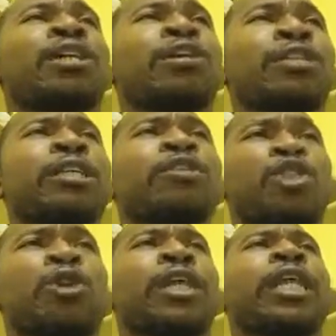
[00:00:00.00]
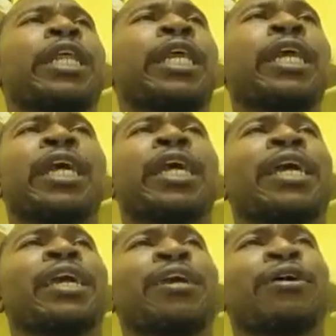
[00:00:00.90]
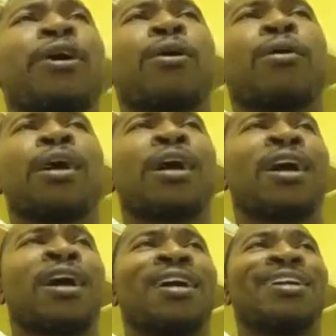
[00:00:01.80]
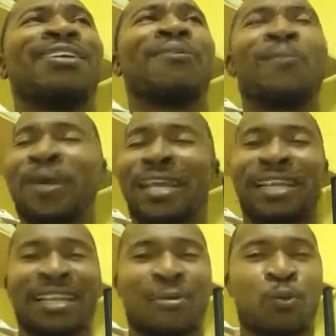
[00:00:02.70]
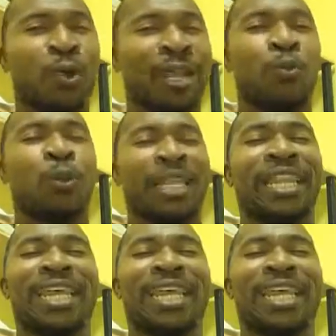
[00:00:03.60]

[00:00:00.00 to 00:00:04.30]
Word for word: the cursed trinity. You know, uh, when we when